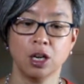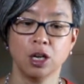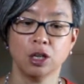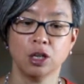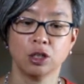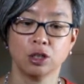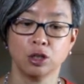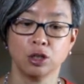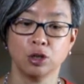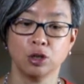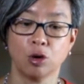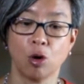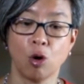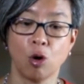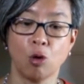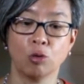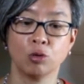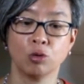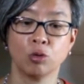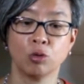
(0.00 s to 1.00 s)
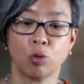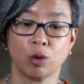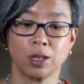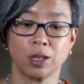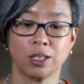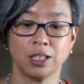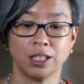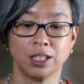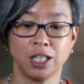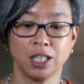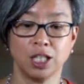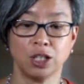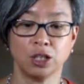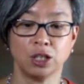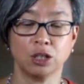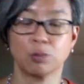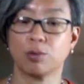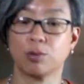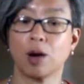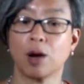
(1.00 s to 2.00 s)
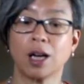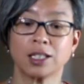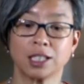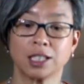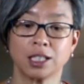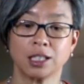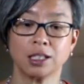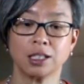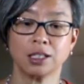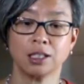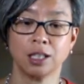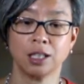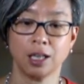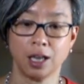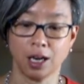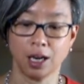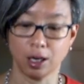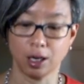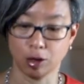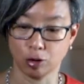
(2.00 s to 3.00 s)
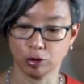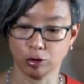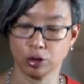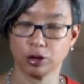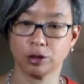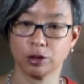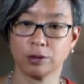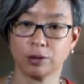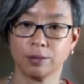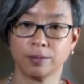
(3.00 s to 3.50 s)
to your own organization's processes and culture.